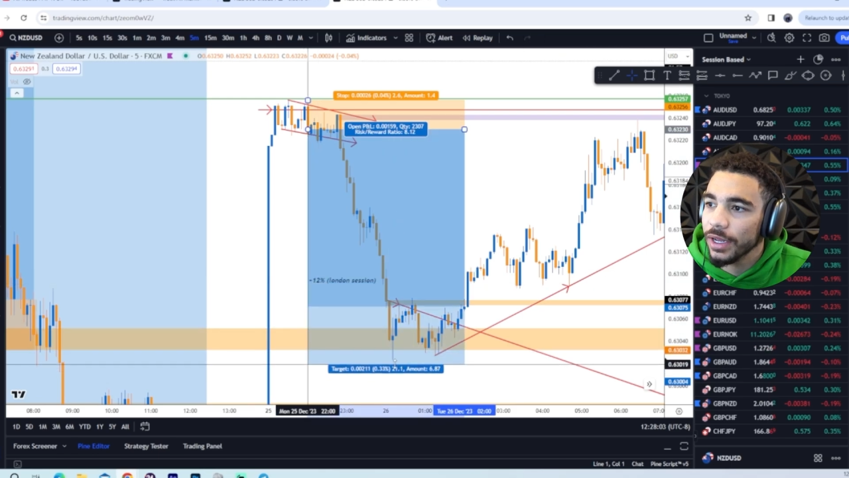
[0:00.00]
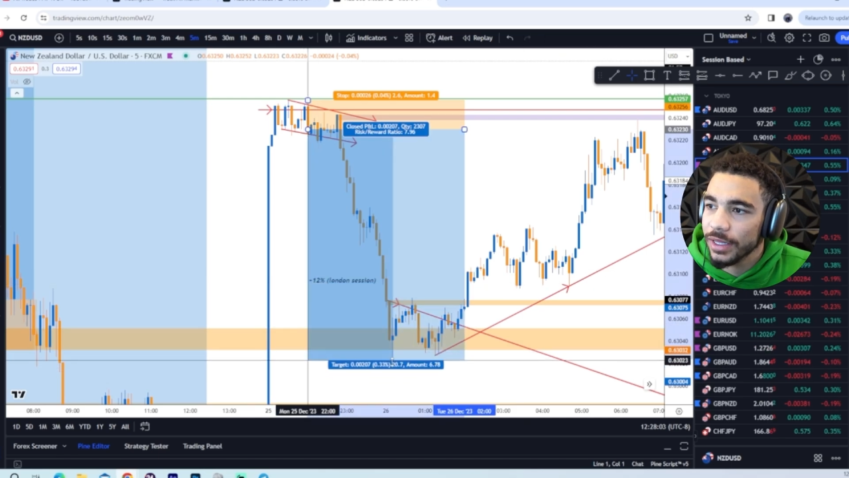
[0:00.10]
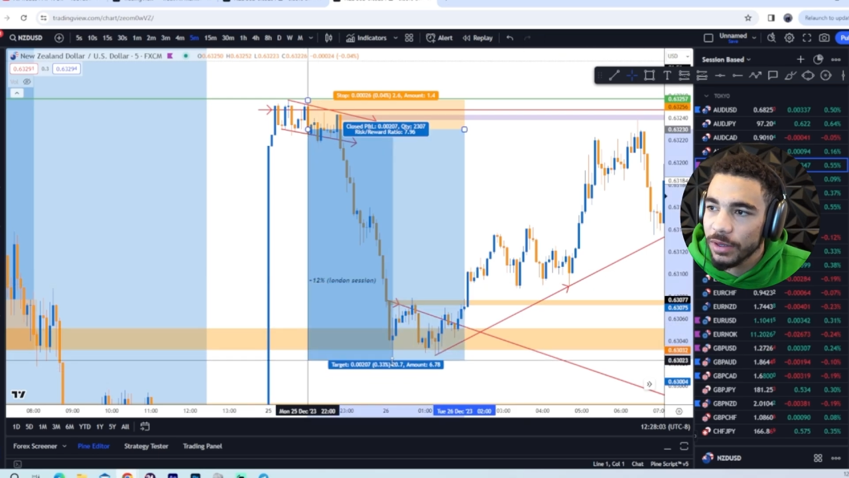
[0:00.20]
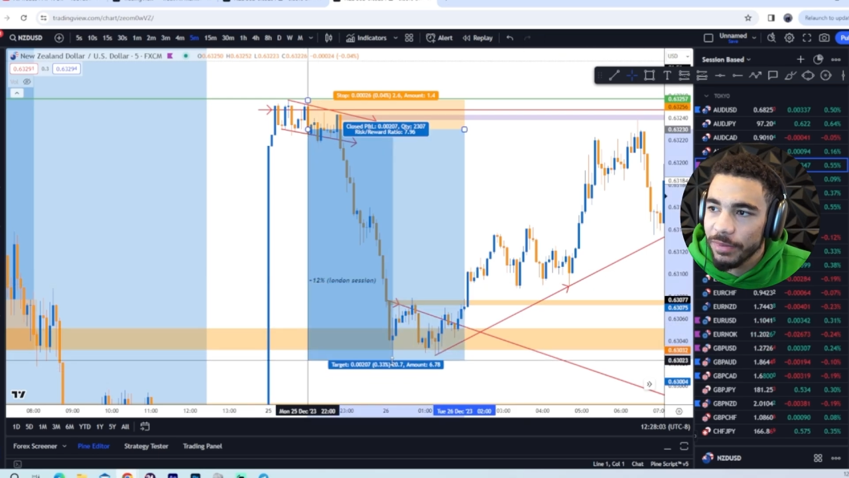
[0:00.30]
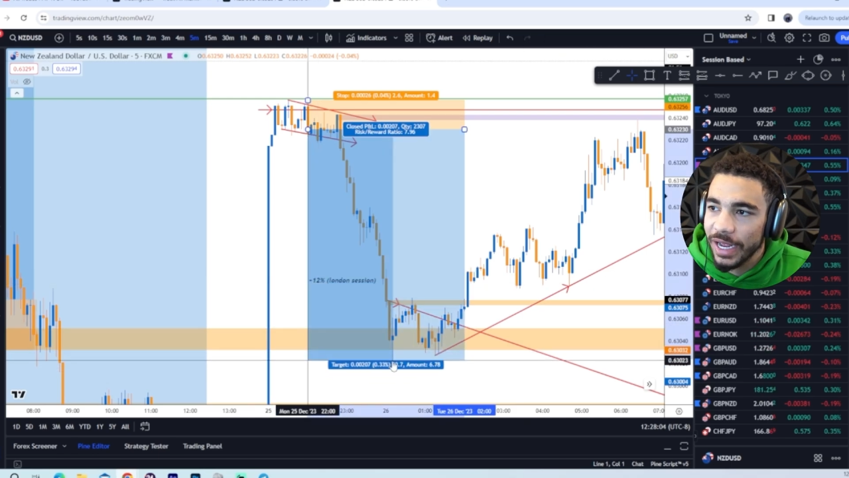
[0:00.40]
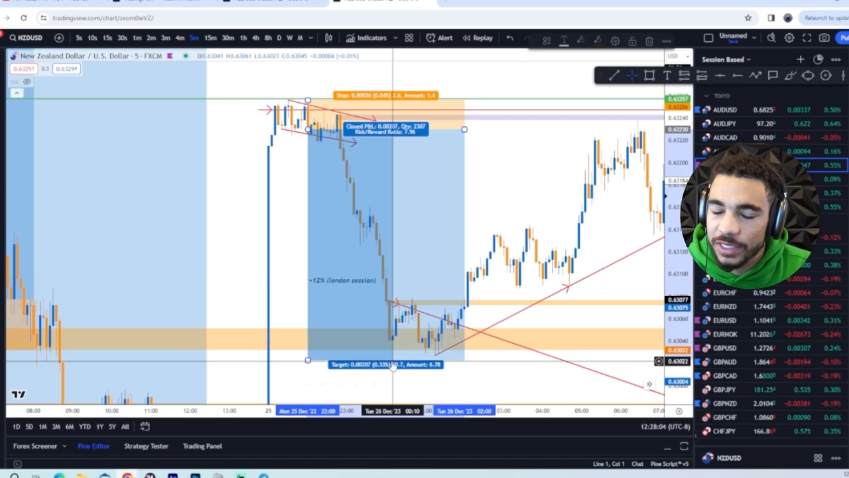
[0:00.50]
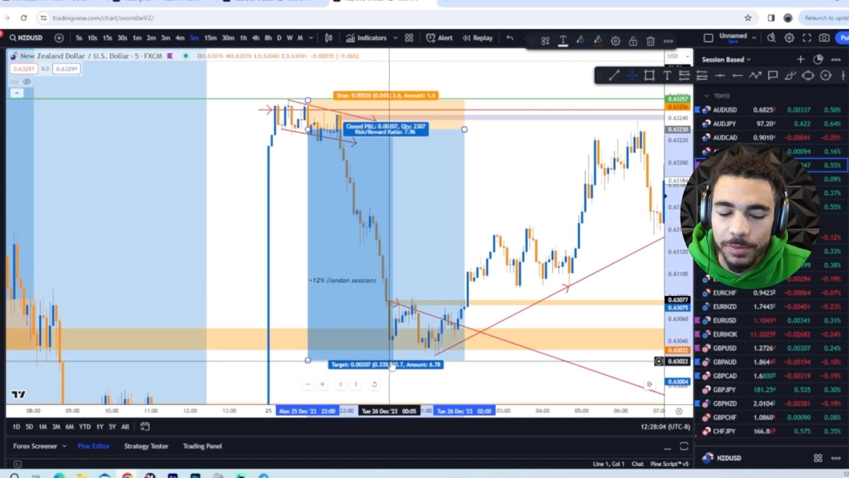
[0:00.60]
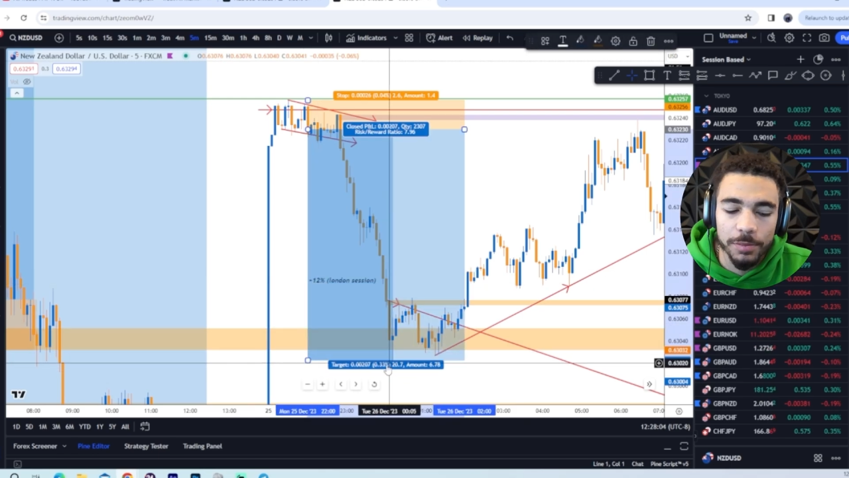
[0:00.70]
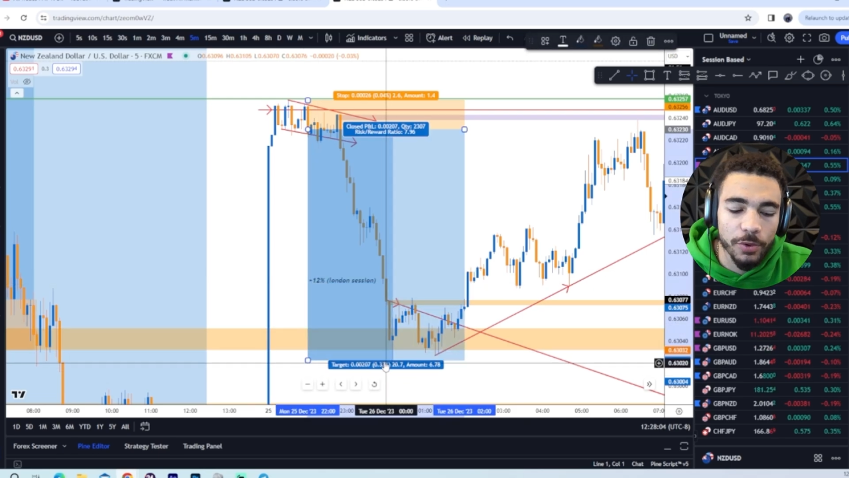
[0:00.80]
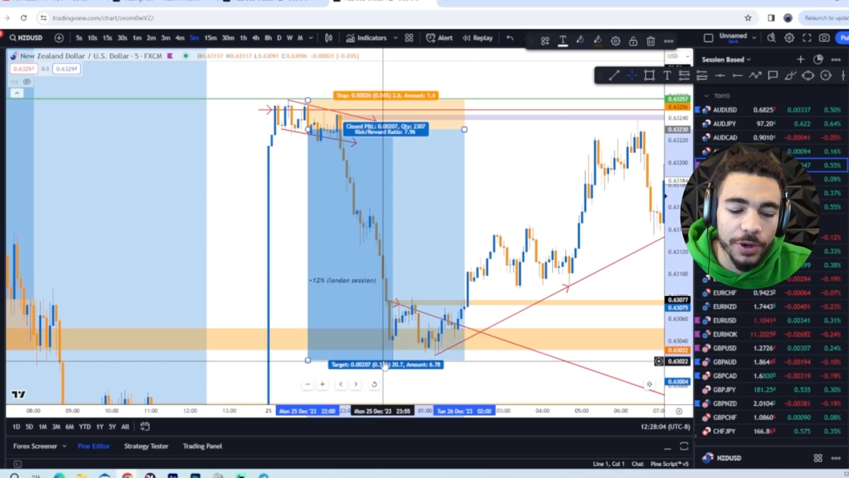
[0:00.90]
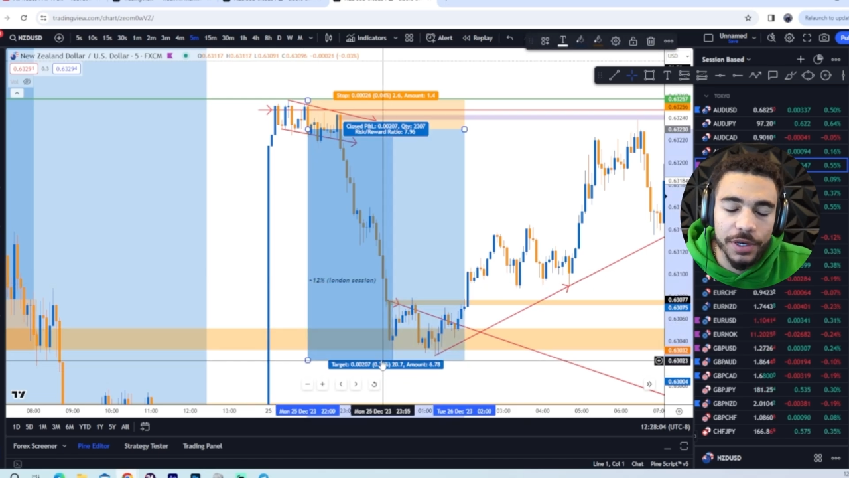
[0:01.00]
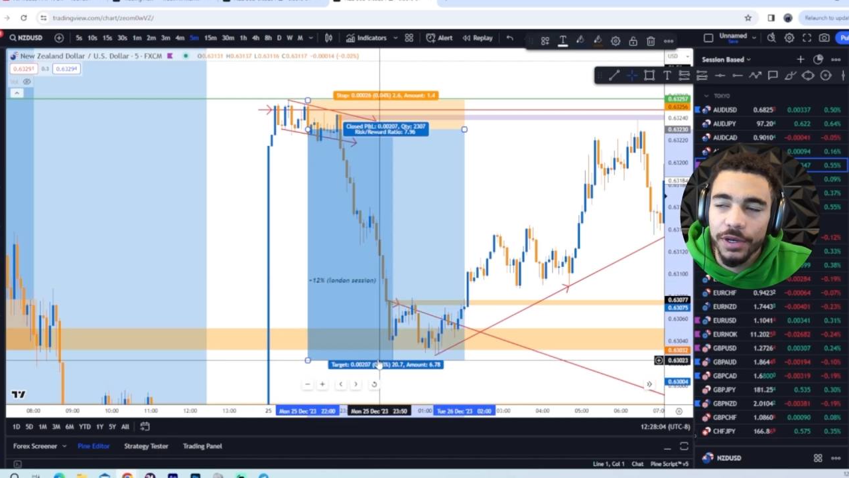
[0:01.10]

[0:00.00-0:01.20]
at the maximum point.